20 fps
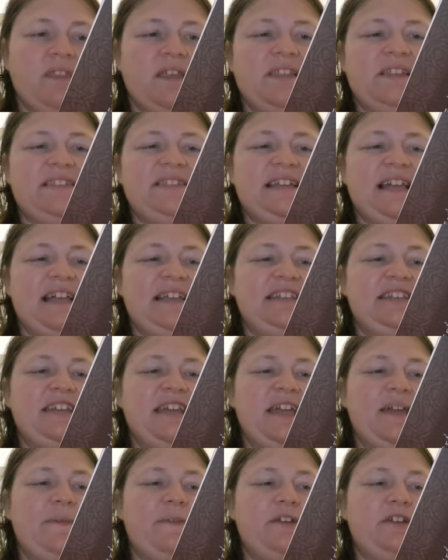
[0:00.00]
The
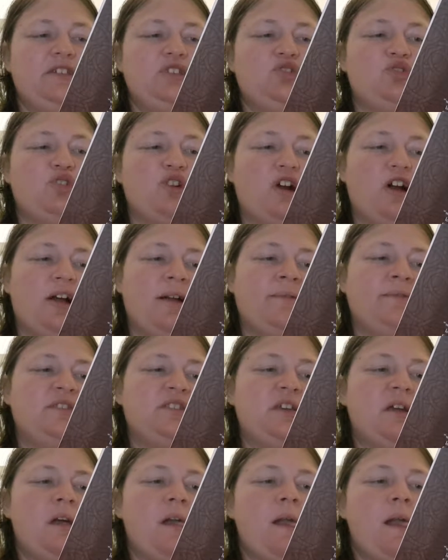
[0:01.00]
Scandinavian
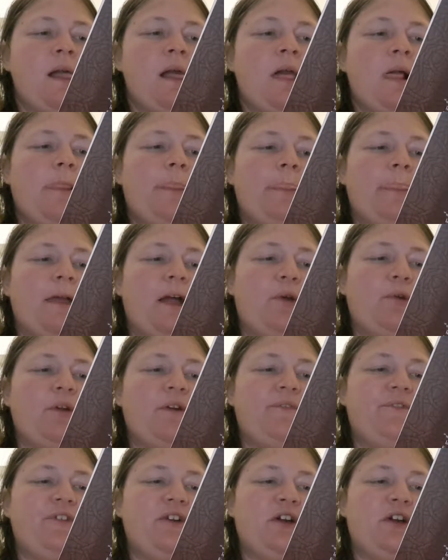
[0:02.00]
tribes are
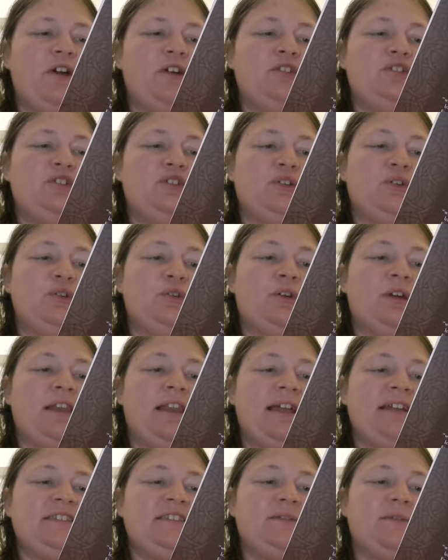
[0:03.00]
referred to
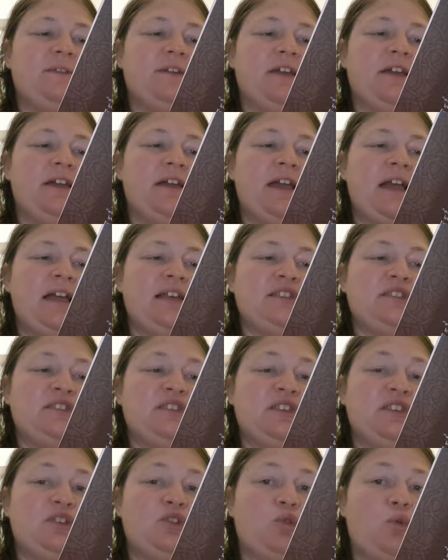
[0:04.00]
collectively
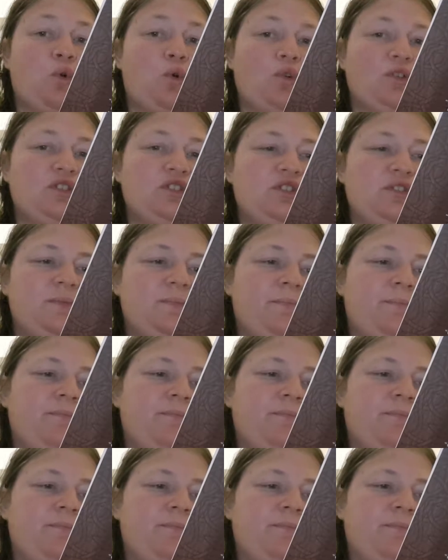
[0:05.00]
as Norse,